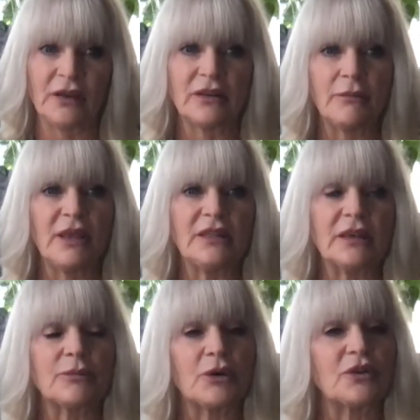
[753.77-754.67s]
to meet
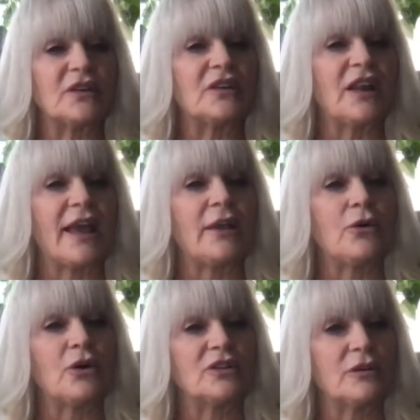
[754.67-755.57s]
this person today
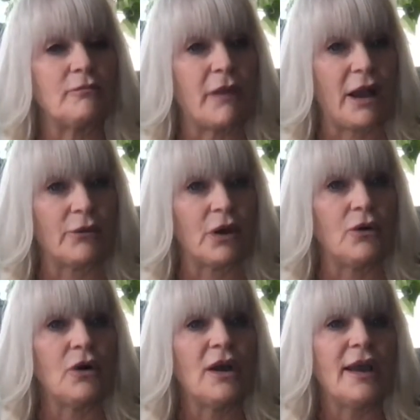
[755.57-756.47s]
or tomorrow. Right.
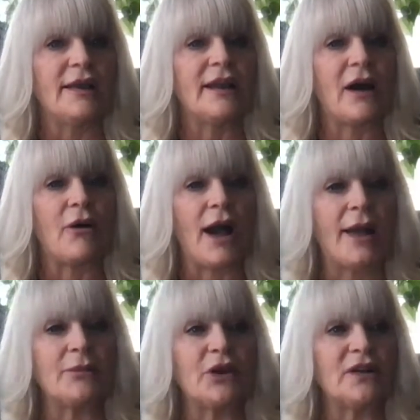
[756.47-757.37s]
Now,
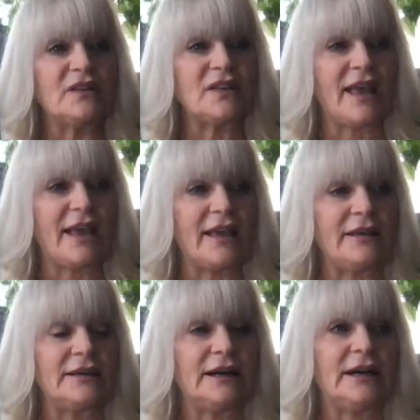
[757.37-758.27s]
I'm going to
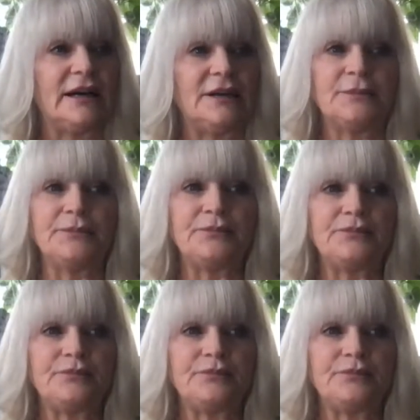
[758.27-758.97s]
say um